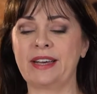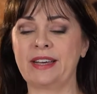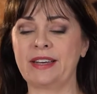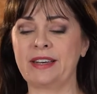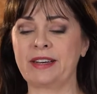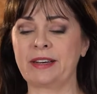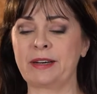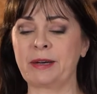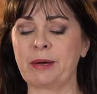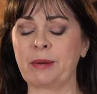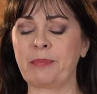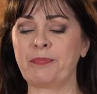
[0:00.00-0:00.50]

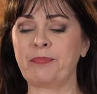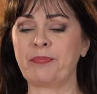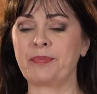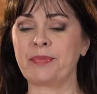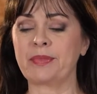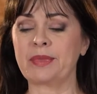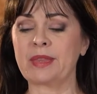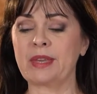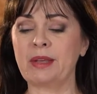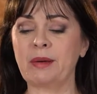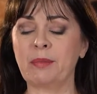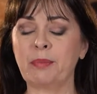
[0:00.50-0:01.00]

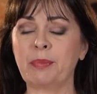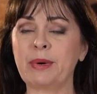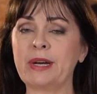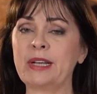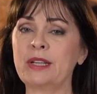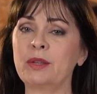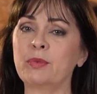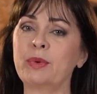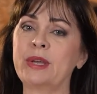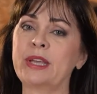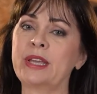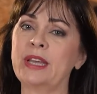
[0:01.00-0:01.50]

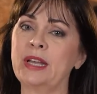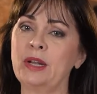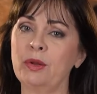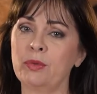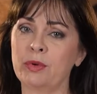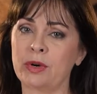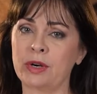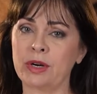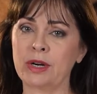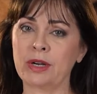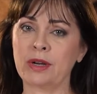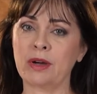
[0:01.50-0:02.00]
But we can
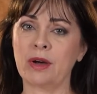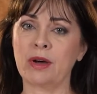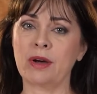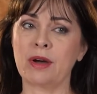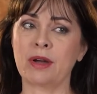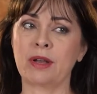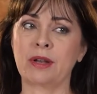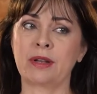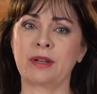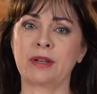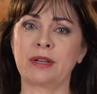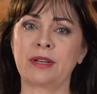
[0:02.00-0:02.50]
work
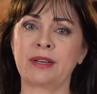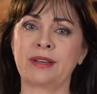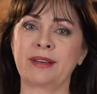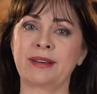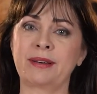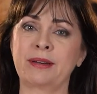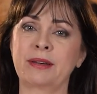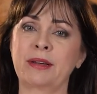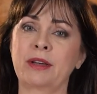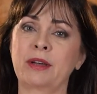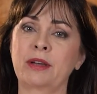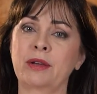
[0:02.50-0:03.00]

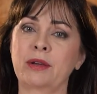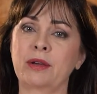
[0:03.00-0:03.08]
on